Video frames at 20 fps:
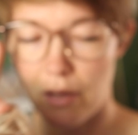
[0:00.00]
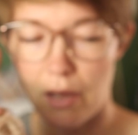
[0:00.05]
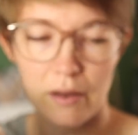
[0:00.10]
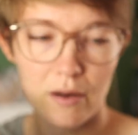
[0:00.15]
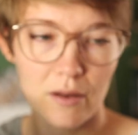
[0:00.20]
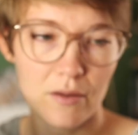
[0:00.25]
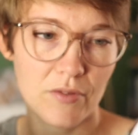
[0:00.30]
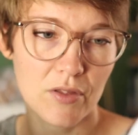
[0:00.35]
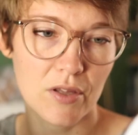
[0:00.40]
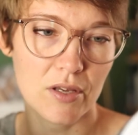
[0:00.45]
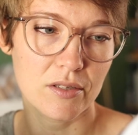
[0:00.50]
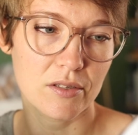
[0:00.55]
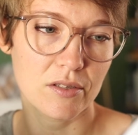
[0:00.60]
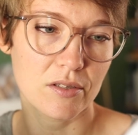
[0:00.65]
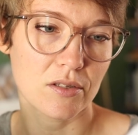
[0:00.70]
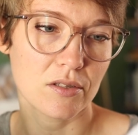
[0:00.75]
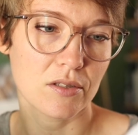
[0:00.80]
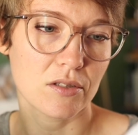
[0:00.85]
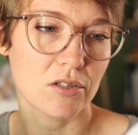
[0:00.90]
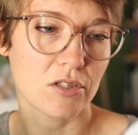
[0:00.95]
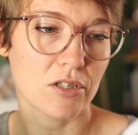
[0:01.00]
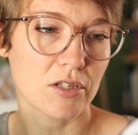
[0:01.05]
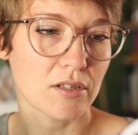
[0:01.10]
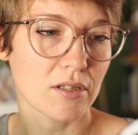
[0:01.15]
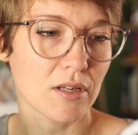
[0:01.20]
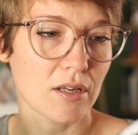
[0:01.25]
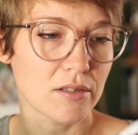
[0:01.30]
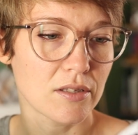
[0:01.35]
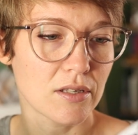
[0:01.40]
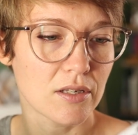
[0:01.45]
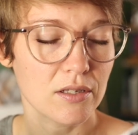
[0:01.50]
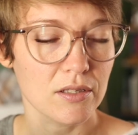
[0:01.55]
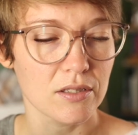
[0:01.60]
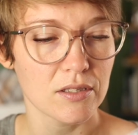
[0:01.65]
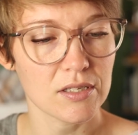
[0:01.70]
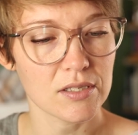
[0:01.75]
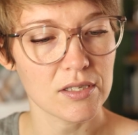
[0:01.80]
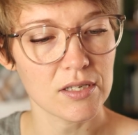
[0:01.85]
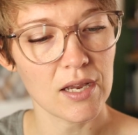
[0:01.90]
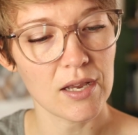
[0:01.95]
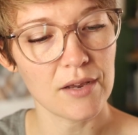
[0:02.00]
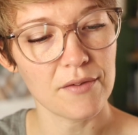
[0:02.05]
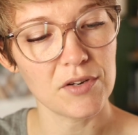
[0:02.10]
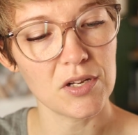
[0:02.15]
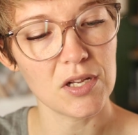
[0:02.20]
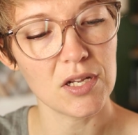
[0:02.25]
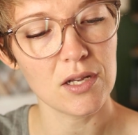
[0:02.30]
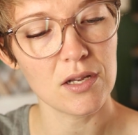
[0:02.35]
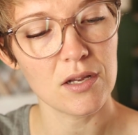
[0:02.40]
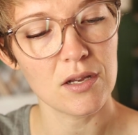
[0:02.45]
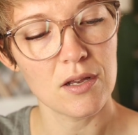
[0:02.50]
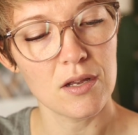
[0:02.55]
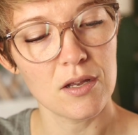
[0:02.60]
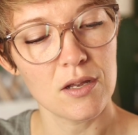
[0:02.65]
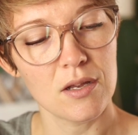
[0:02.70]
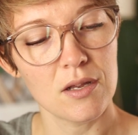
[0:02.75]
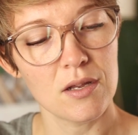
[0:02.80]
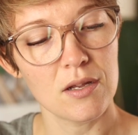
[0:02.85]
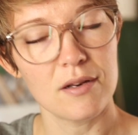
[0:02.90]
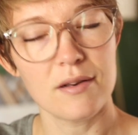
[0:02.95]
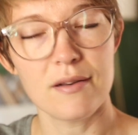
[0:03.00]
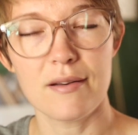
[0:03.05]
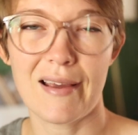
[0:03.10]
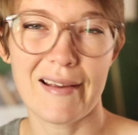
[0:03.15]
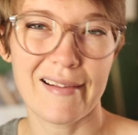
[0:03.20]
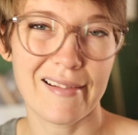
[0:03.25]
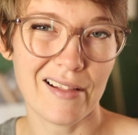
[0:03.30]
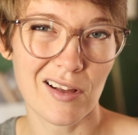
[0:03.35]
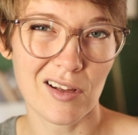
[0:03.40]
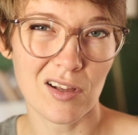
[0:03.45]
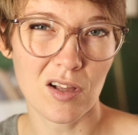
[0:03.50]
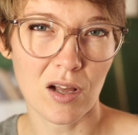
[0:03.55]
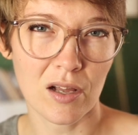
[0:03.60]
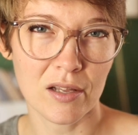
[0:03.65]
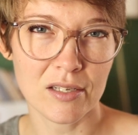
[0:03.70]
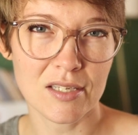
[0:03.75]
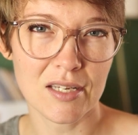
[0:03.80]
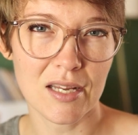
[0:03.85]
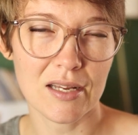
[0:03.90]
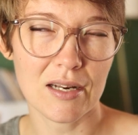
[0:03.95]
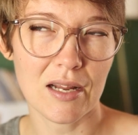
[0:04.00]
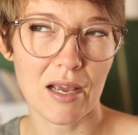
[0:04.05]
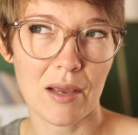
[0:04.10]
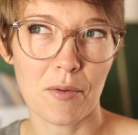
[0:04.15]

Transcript: out of this just because it doesn't have any nylon content.